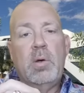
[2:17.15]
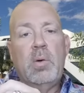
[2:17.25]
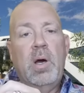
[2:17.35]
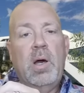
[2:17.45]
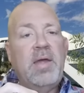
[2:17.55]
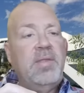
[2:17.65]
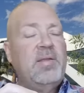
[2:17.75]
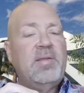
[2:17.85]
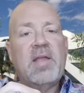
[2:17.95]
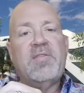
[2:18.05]
So
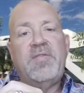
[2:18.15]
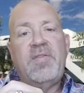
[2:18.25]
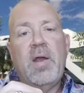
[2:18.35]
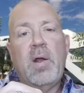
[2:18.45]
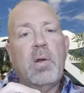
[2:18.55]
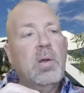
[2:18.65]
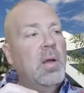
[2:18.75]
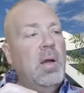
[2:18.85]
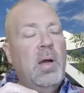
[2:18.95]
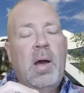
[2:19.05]
I think that's fair.